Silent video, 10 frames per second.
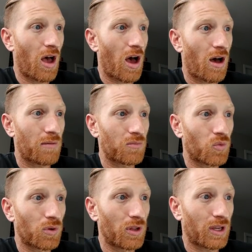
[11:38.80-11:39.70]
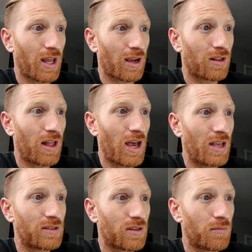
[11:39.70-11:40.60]
we're looking at
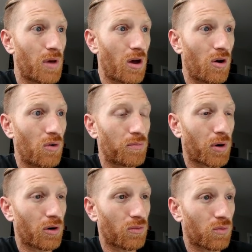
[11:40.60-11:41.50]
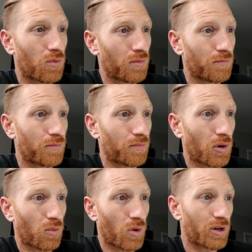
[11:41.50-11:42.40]
clients to mow per
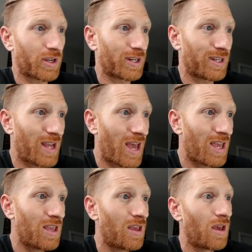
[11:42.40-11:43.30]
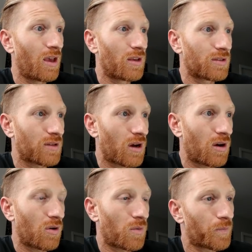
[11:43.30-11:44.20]
working day.
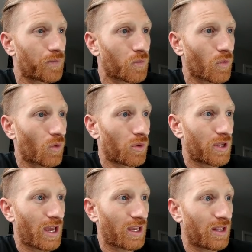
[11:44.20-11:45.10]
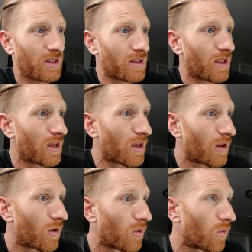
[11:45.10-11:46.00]
So we're taking,
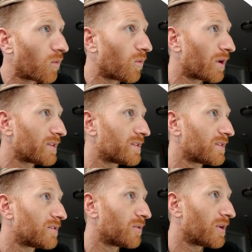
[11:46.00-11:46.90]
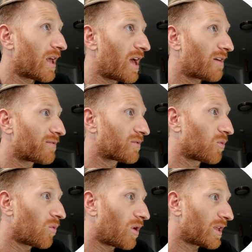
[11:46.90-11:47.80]
what is this doing?
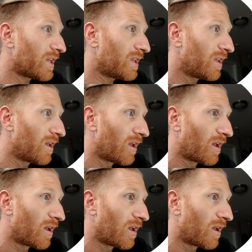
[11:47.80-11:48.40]
F20